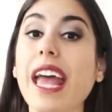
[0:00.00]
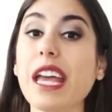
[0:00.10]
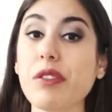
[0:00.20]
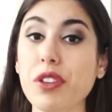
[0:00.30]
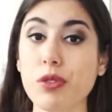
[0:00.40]

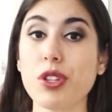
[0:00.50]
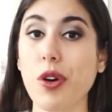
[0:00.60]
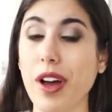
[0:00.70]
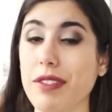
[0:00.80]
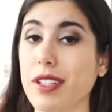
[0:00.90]
If you
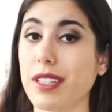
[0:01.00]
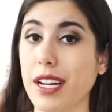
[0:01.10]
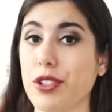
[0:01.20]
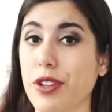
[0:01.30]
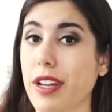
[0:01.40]
don't have the
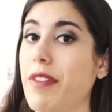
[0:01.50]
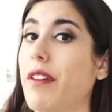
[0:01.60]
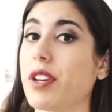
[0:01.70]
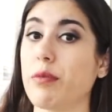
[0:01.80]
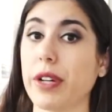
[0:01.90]
luxury of
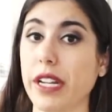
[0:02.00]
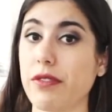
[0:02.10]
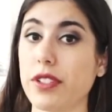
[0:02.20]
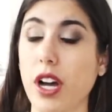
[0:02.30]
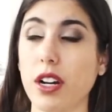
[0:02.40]
having a
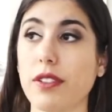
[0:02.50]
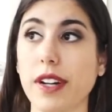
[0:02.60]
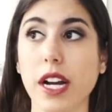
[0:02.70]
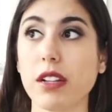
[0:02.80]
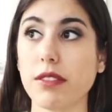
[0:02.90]
brand
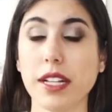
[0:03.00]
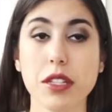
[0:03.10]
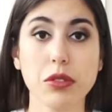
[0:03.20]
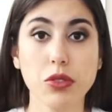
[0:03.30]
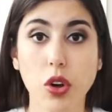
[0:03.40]
photographer
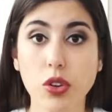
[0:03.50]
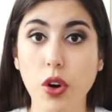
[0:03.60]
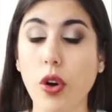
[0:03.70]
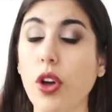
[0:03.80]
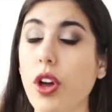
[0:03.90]
that's
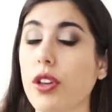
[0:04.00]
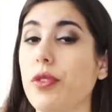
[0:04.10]
local,